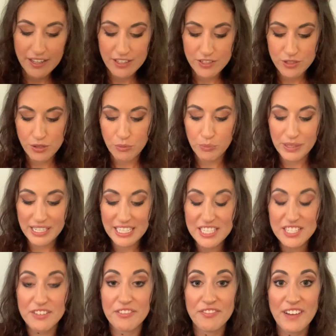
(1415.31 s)
So we
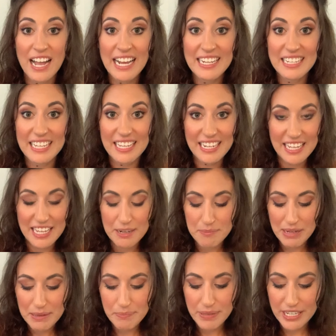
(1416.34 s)
need to find it in
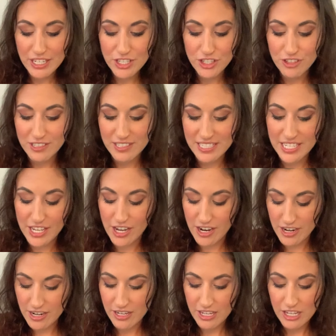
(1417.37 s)
my pictures
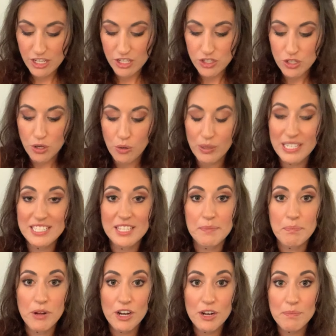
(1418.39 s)
here. So is the
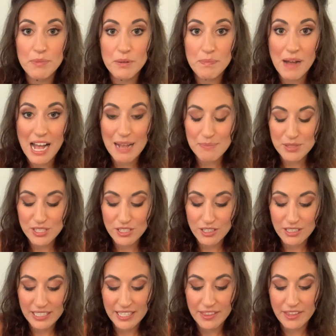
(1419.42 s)
purple
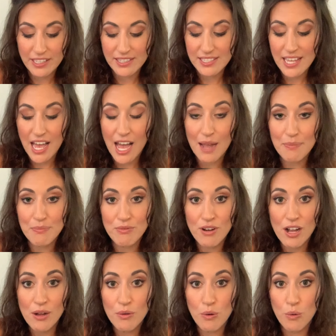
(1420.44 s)
popsicle in the top
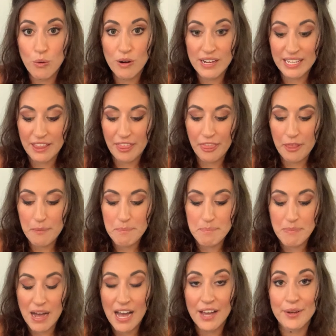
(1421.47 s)
row or in the
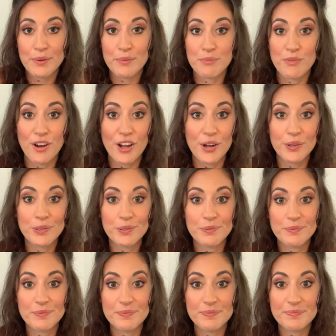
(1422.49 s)
bottom row?
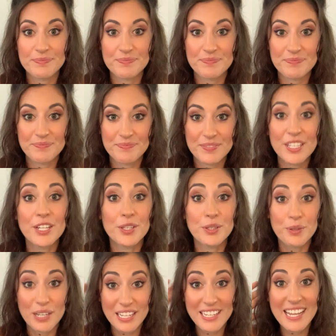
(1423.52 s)

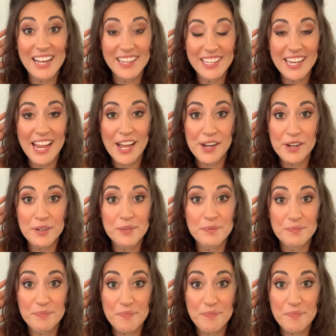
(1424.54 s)
You can yell it out.